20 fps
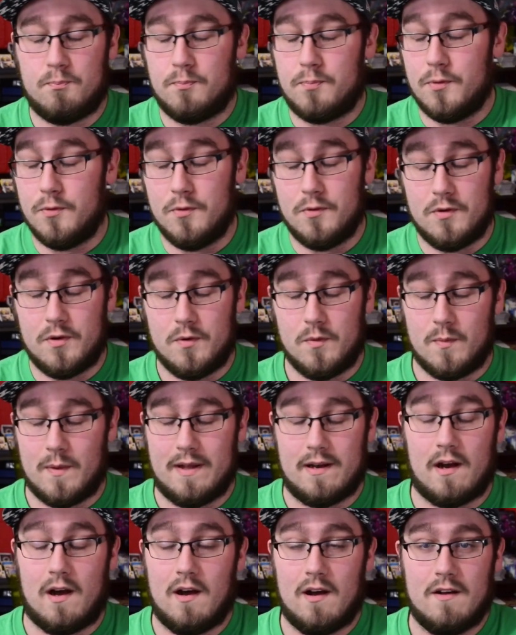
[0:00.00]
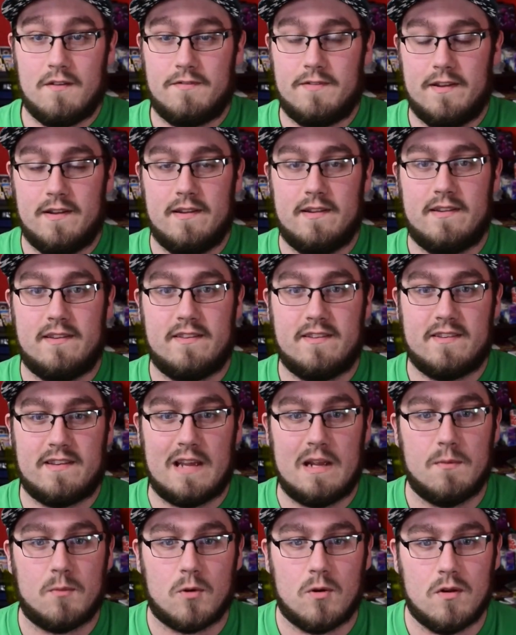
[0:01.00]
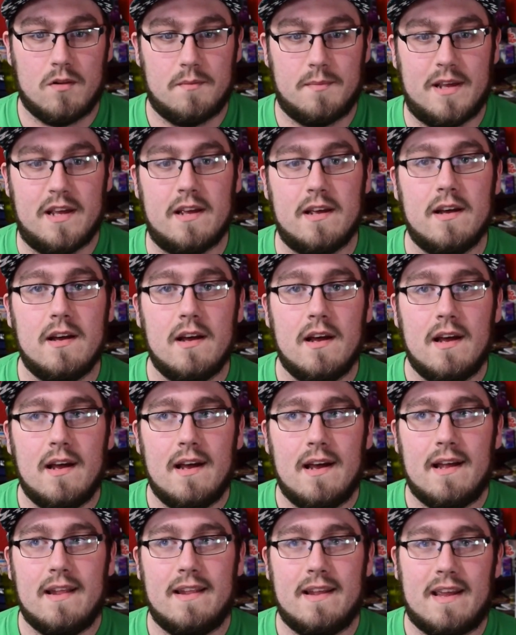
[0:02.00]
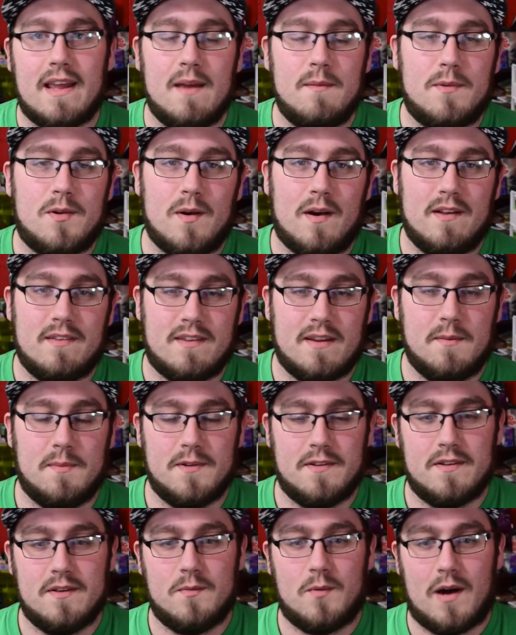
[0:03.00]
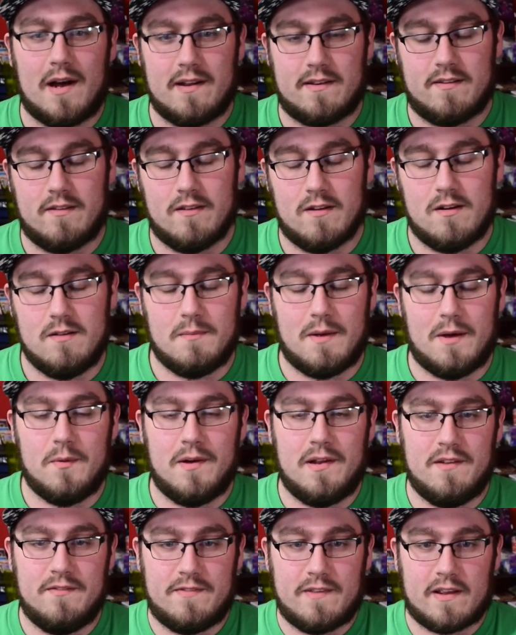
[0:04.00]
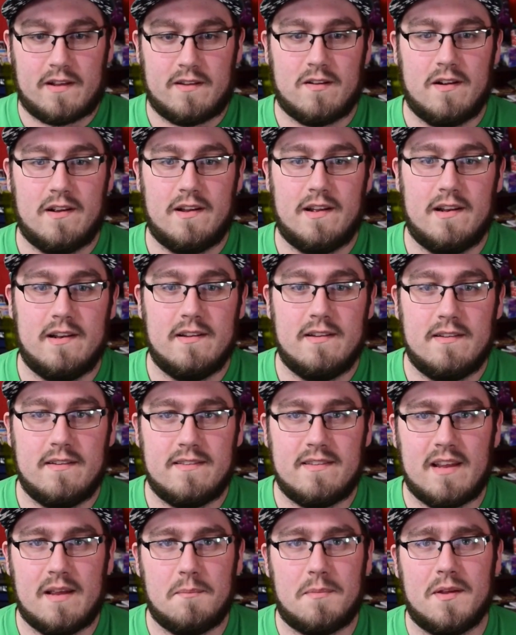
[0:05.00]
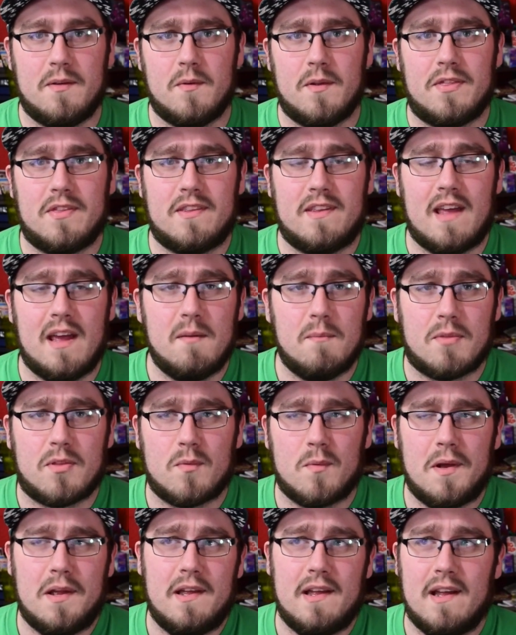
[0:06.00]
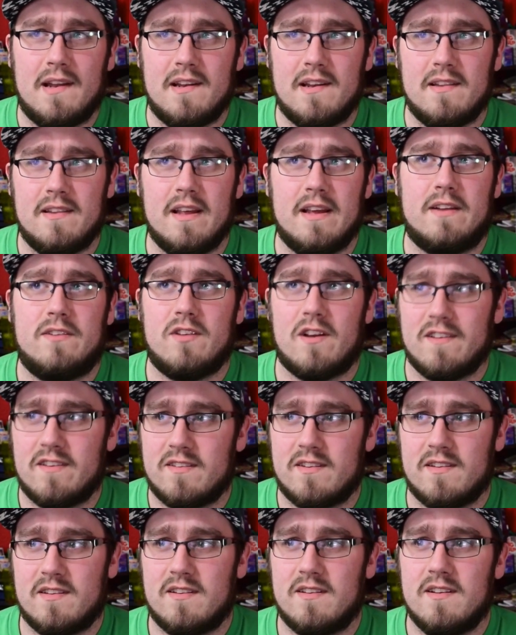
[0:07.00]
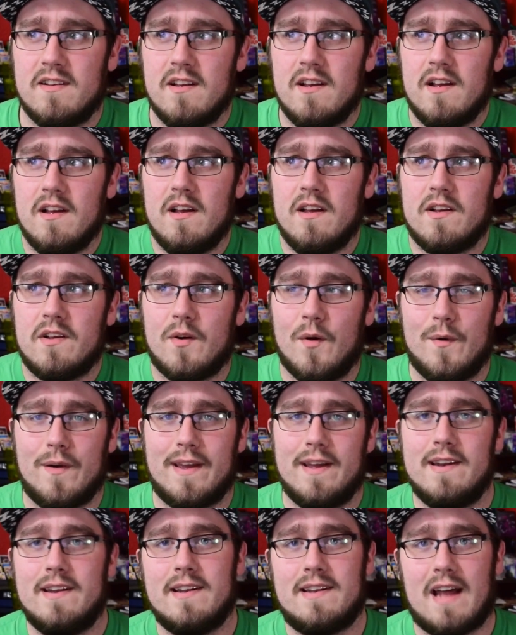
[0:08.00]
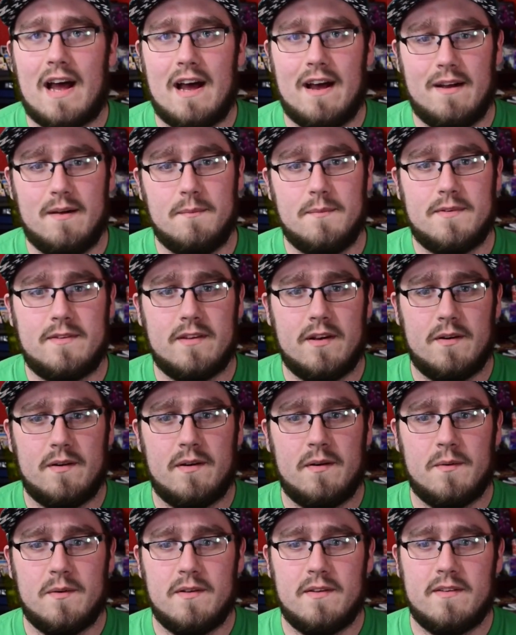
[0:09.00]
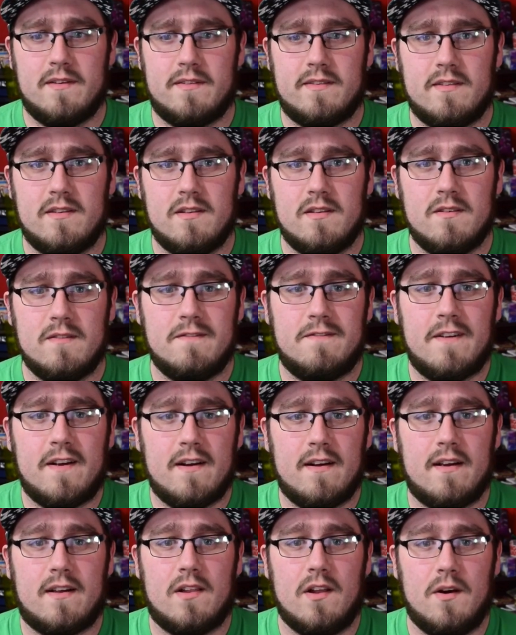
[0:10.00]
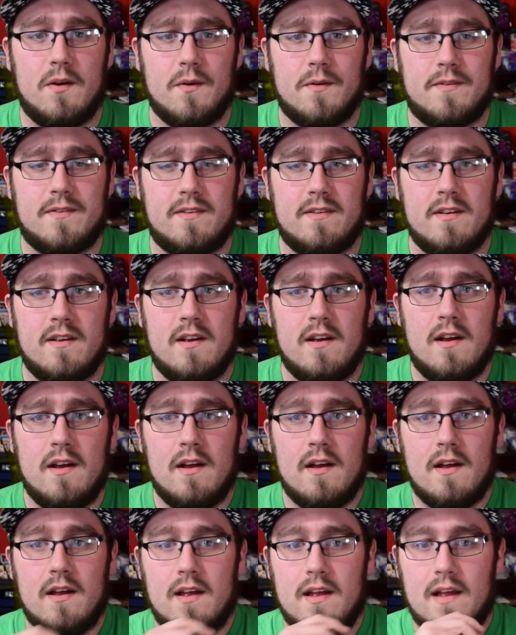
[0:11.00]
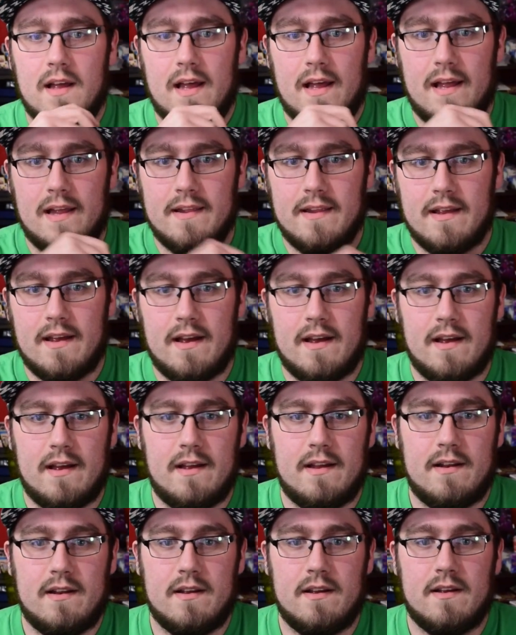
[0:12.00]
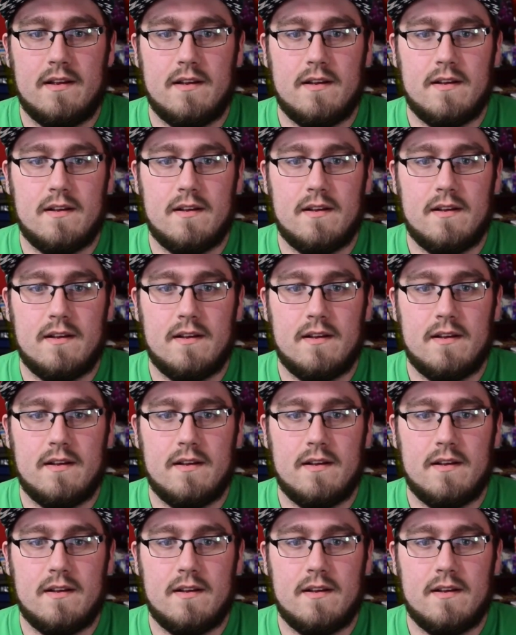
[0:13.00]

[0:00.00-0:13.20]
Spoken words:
Bulu went off and steamrolled me, and then game 2 I was able to watch and learn my way to victory, and same thing with game 3, ended like just going into time, so it was very close. And then